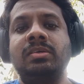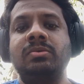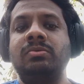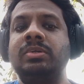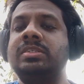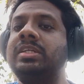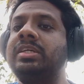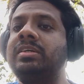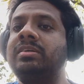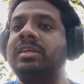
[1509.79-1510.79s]
to
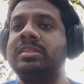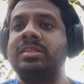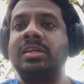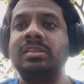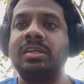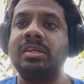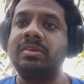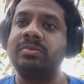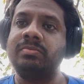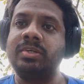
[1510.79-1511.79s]
easily extract that
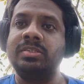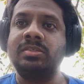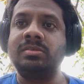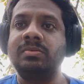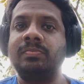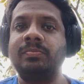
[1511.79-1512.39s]
information.